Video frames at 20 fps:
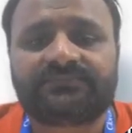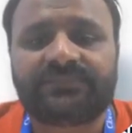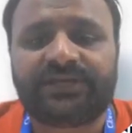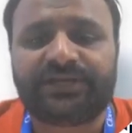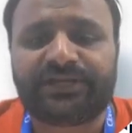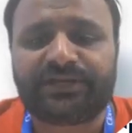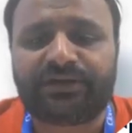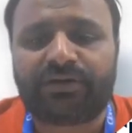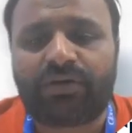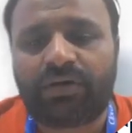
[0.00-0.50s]

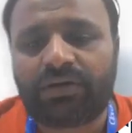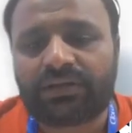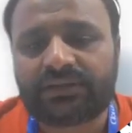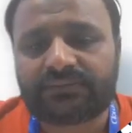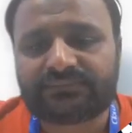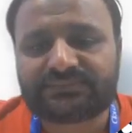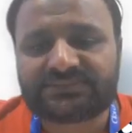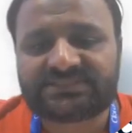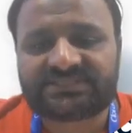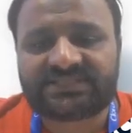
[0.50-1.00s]
in a
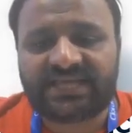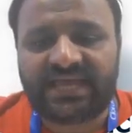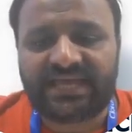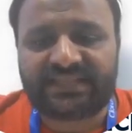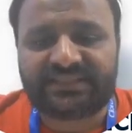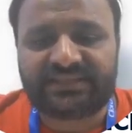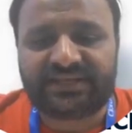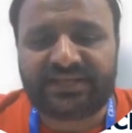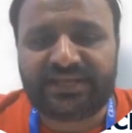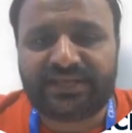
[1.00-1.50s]
columns
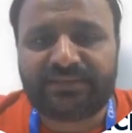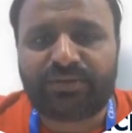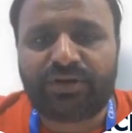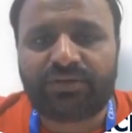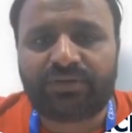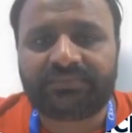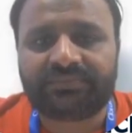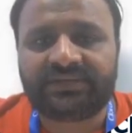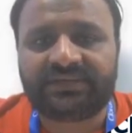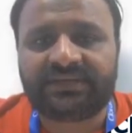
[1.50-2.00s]
and the name
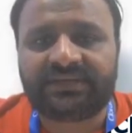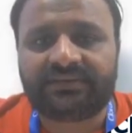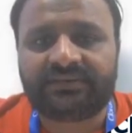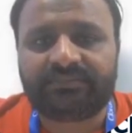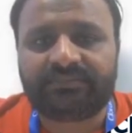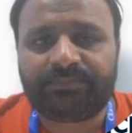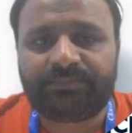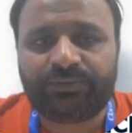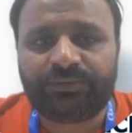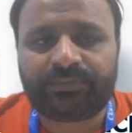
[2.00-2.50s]
of the
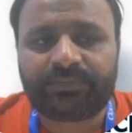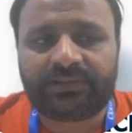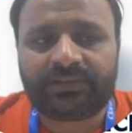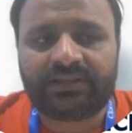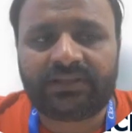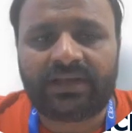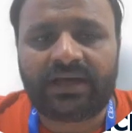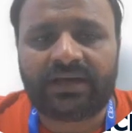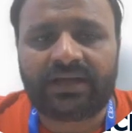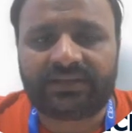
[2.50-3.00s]

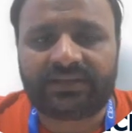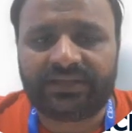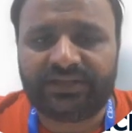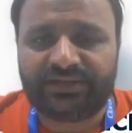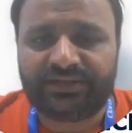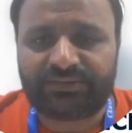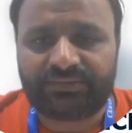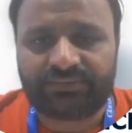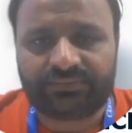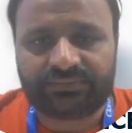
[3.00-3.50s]
people are
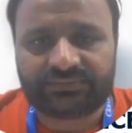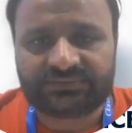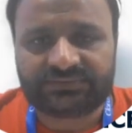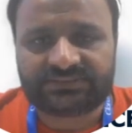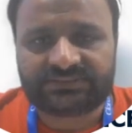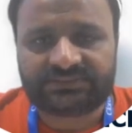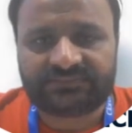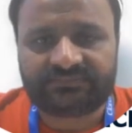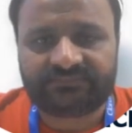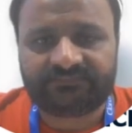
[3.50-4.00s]
in
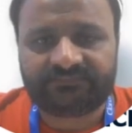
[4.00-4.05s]
rows.